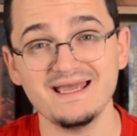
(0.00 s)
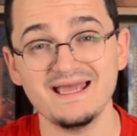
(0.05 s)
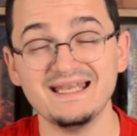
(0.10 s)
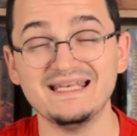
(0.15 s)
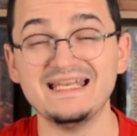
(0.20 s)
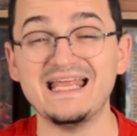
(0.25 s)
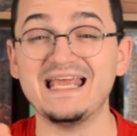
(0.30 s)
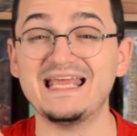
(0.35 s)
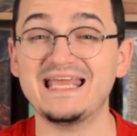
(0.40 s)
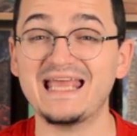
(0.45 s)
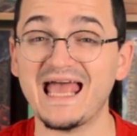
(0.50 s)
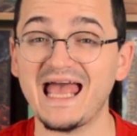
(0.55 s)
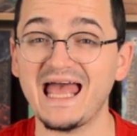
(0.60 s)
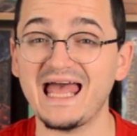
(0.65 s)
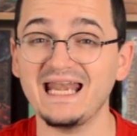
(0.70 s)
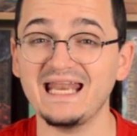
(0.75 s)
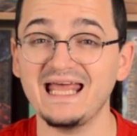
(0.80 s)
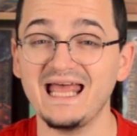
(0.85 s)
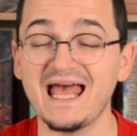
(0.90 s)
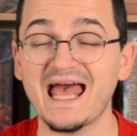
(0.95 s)
they
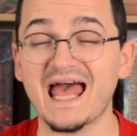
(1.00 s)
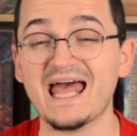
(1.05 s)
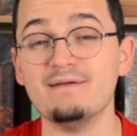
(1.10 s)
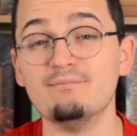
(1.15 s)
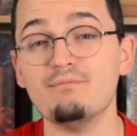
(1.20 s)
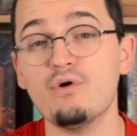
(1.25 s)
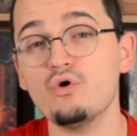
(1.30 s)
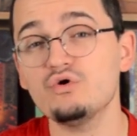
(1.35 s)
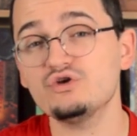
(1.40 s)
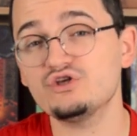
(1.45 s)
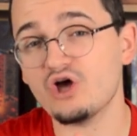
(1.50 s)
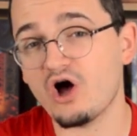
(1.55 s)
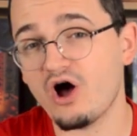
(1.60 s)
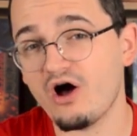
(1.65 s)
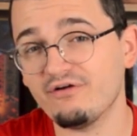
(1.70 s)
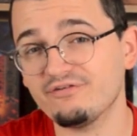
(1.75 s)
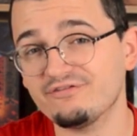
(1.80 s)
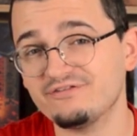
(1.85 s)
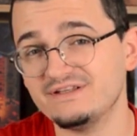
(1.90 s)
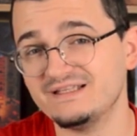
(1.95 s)
can, and most
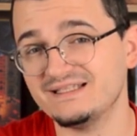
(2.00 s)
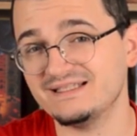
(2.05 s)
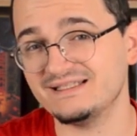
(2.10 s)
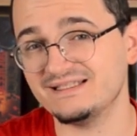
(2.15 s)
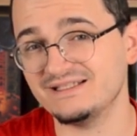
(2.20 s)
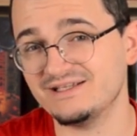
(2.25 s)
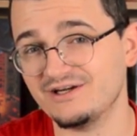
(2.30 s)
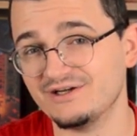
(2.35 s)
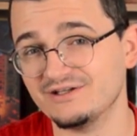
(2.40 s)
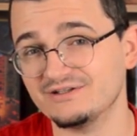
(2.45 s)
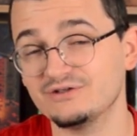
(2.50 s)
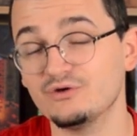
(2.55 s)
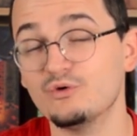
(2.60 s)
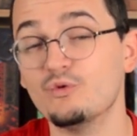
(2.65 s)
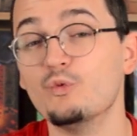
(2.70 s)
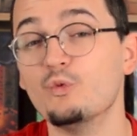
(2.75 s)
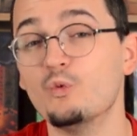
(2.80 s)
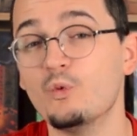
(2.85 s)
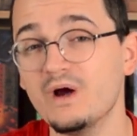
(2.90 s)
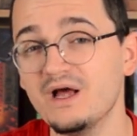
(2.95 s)
often than not,
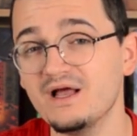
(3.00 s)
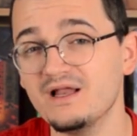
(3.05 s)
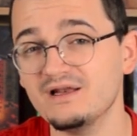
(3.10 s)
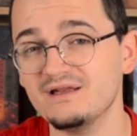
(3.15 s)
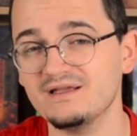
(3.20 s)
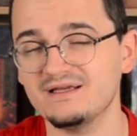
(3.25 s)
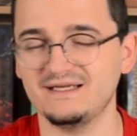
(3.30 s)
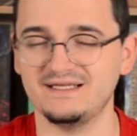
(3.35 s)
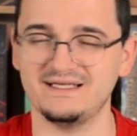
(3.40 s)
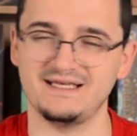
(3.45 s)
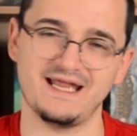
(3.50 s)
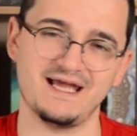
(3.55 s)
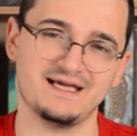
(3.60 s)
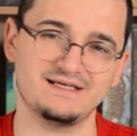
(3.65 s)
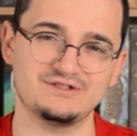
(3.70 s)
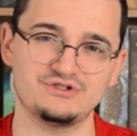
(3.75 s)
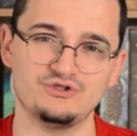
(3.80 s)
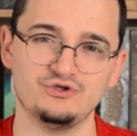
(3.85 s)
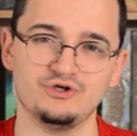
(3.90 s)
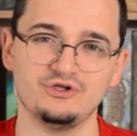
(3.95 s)
will
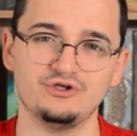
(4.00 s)
annex your